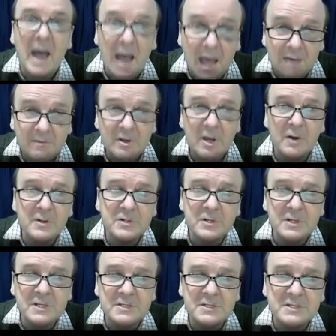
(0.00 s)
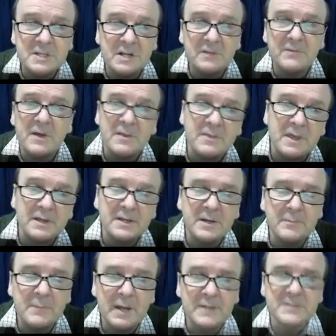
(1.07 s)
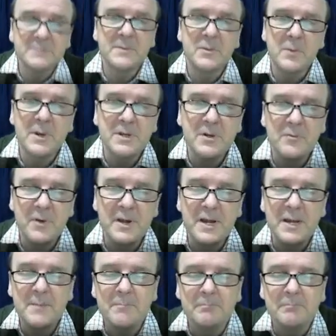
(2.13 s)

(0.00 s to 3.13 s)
Have a go at doing this yourself, then come back to me when you're ready.